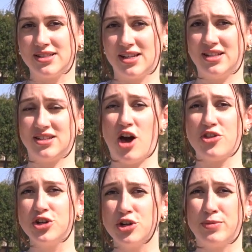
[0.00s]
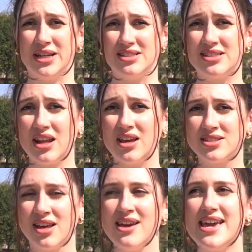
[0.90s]
as it is in other European
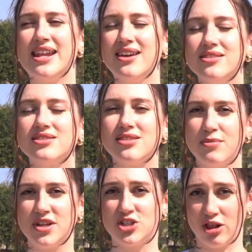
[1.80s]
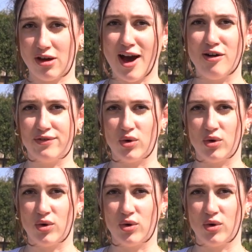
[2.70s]
cities, it is something to look out